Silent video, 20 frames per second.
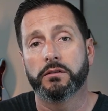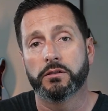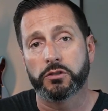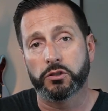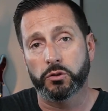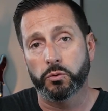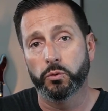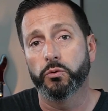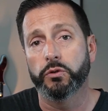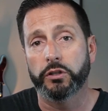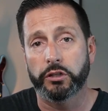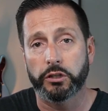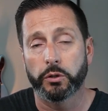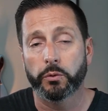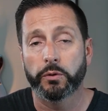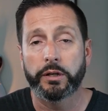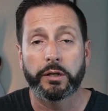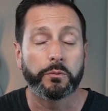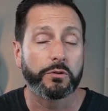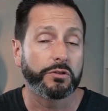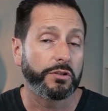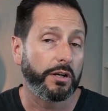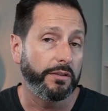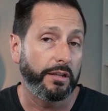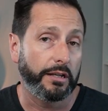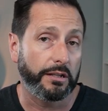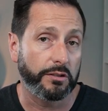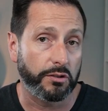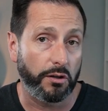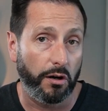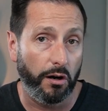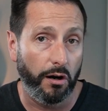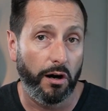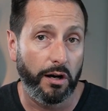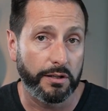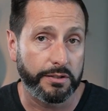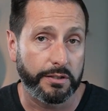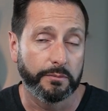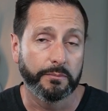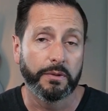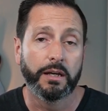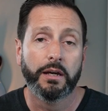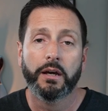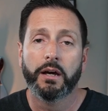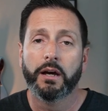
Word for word: the school that you're in, which I think is awesome.